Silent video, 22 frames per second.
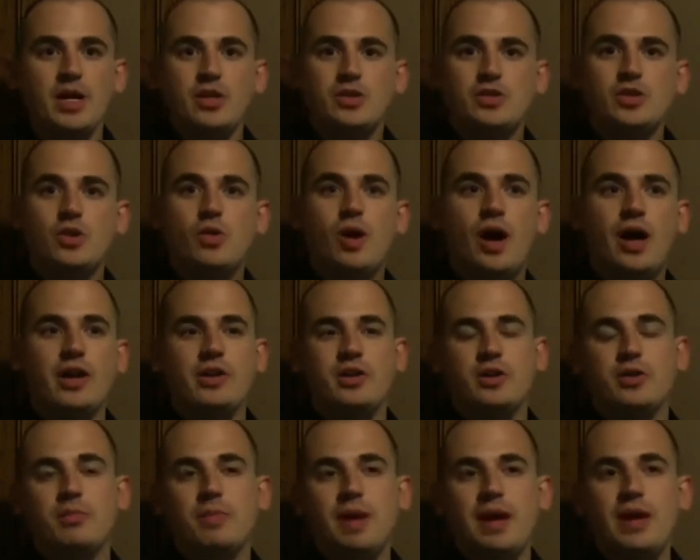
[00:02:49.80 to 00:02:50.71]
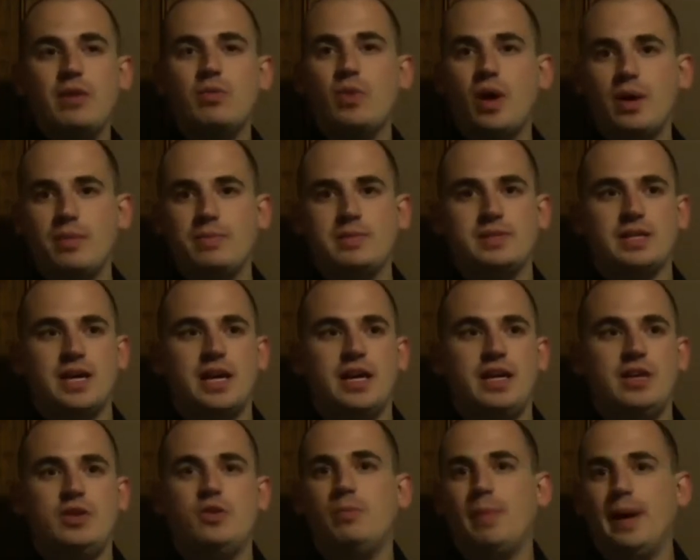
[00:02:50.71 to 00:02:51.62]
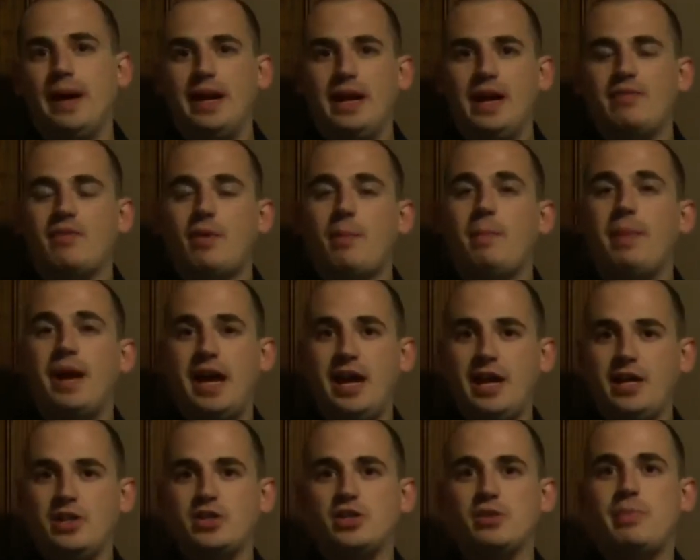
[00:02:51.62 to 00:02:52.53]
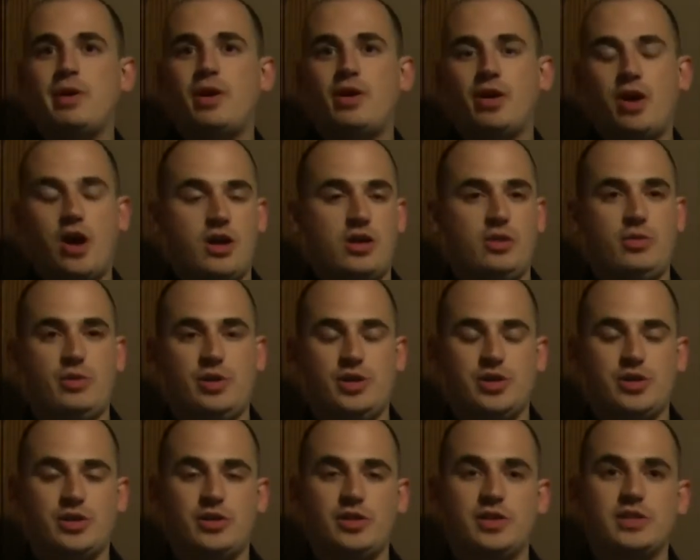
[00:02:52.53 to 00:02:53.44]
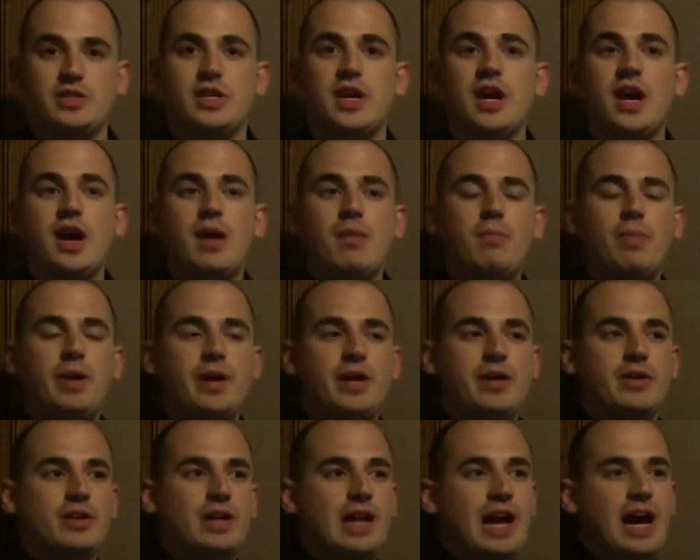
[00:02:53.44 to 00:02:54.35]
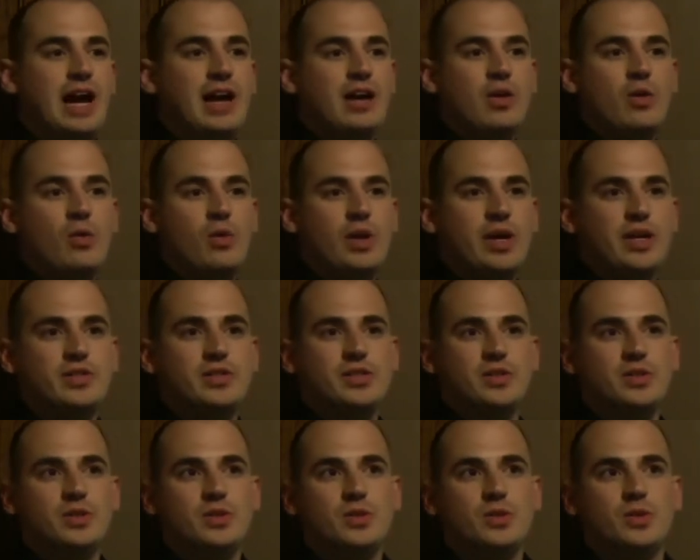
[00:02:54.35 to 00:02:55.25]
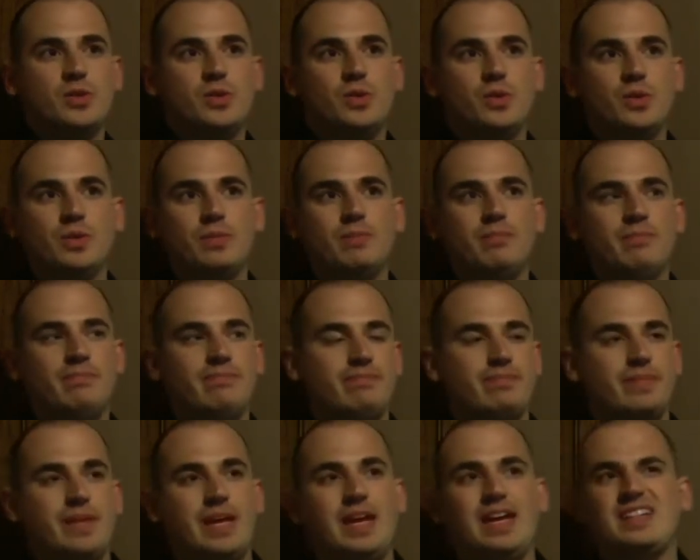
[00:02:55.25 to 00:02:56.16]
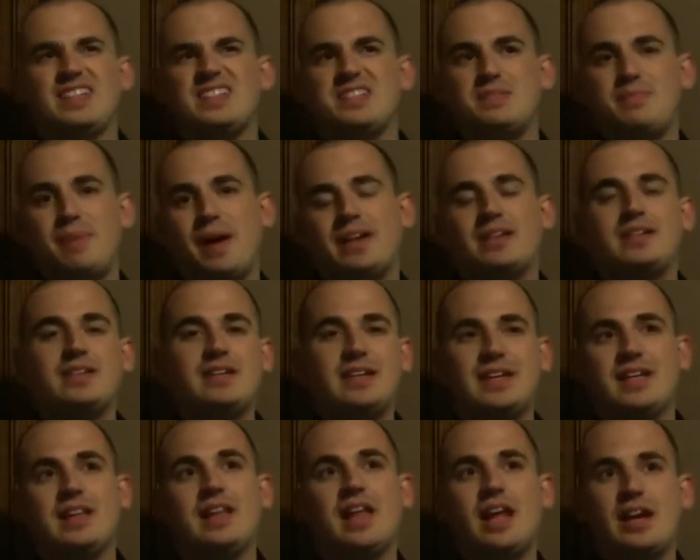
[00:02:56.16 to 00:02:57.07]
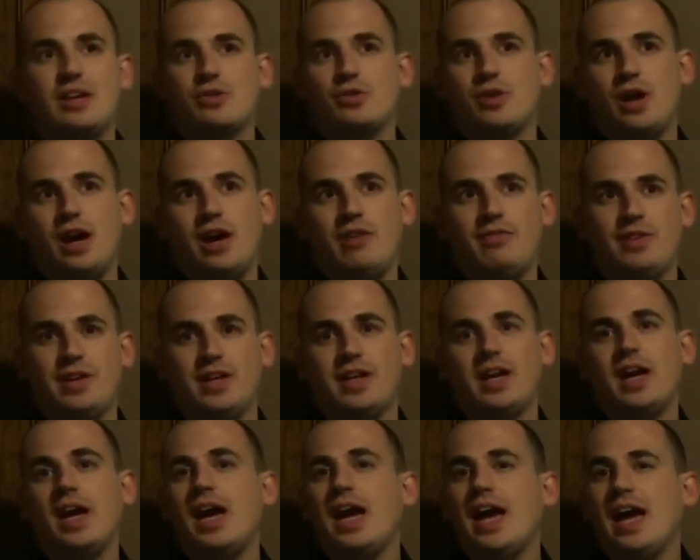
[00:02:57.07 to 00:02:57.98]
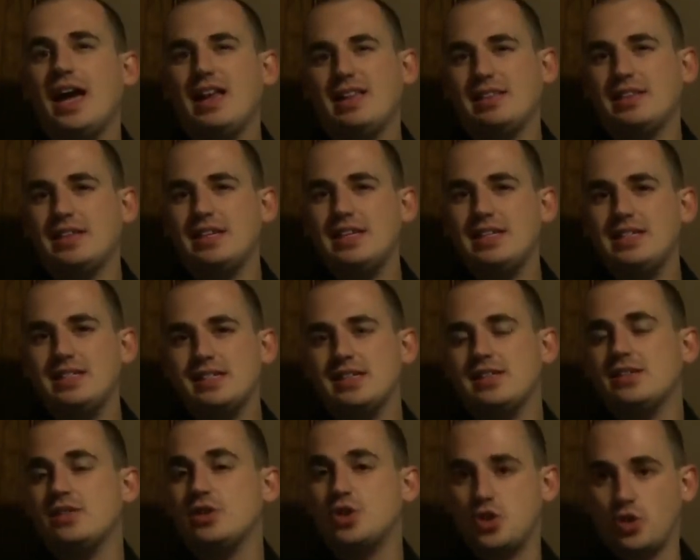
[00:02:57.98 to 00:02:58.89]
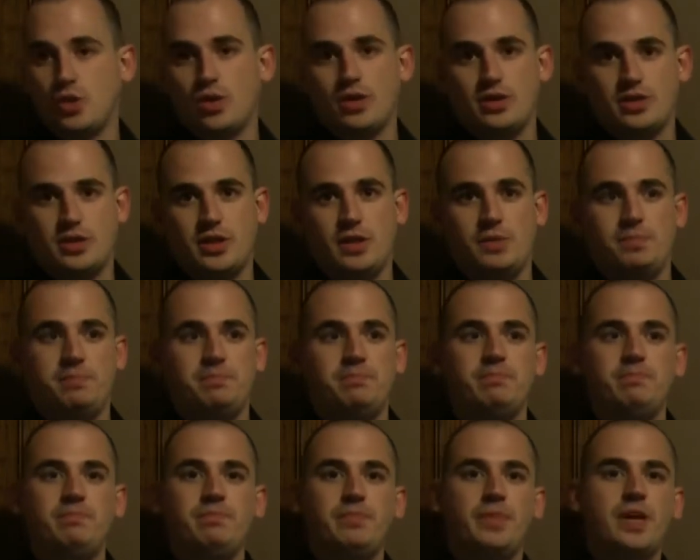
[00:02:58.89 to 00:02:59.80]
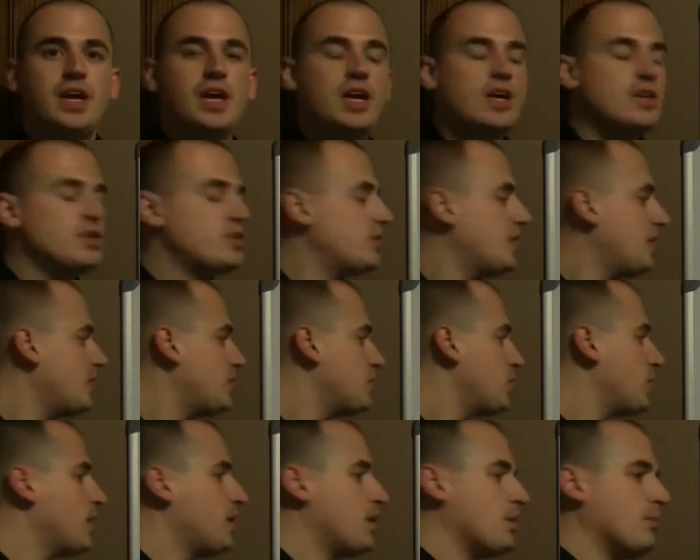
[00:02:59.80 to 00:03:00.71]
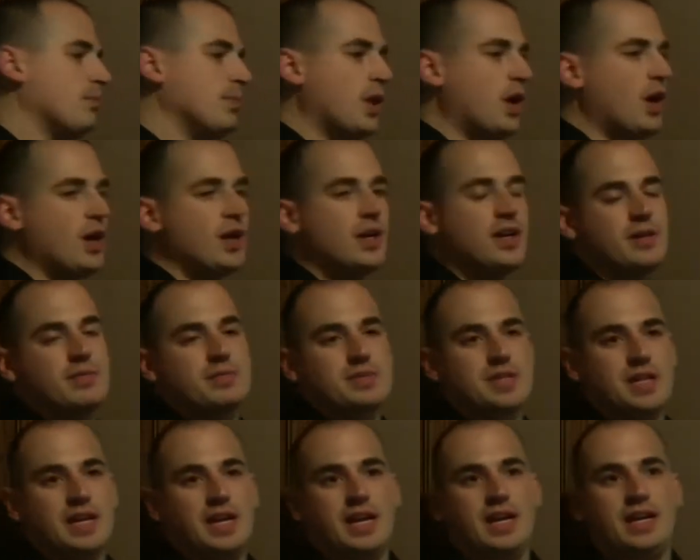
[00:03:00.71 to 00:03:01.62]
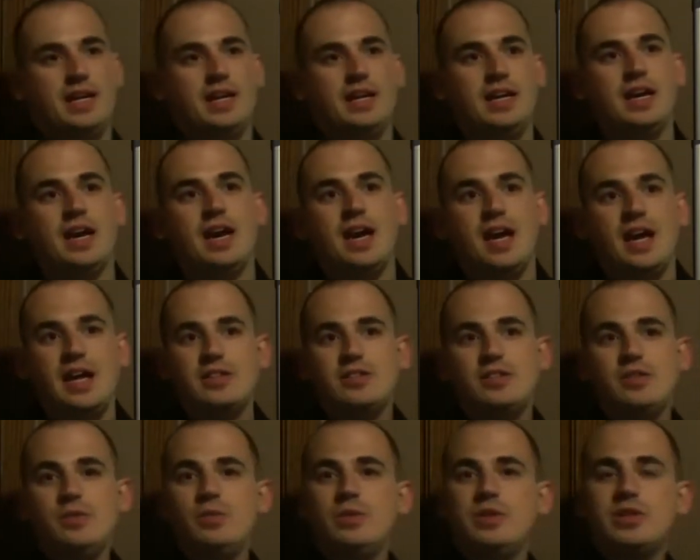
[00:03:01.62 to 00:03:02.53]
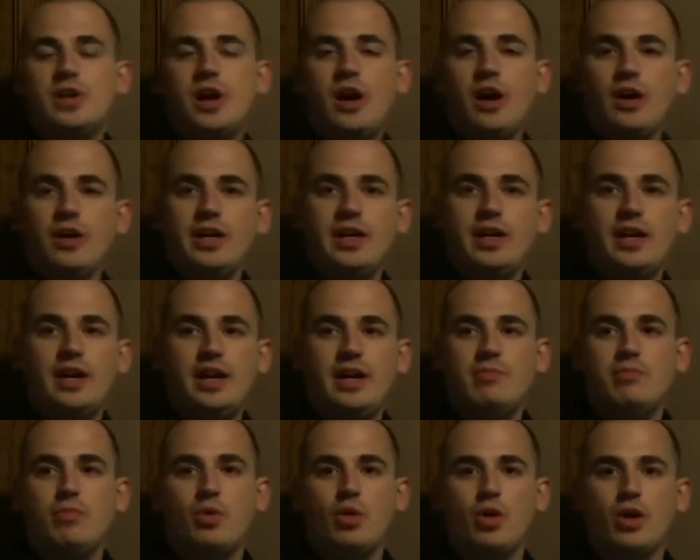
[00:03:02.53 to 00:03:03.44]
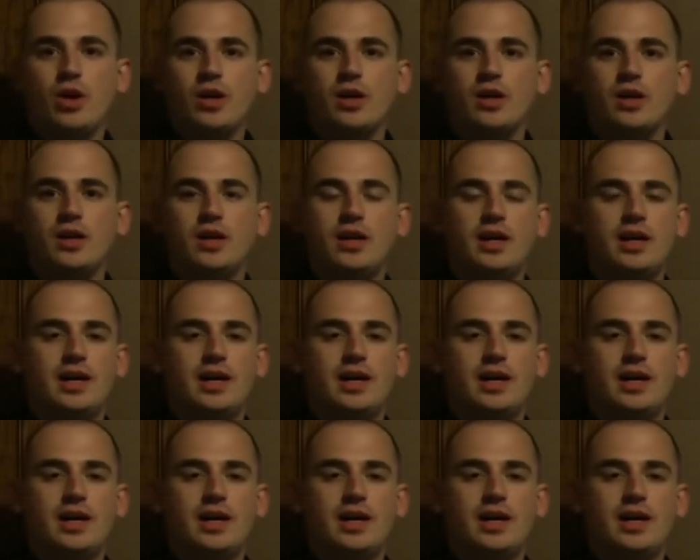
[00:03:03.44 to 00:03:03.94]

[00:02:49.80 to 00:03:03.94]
So on your main website, you might have a page about auto insurance, but you're not going to expect to get a lot of traffic, at least in the short term. So that's where your blog comes in handy, is you would target a more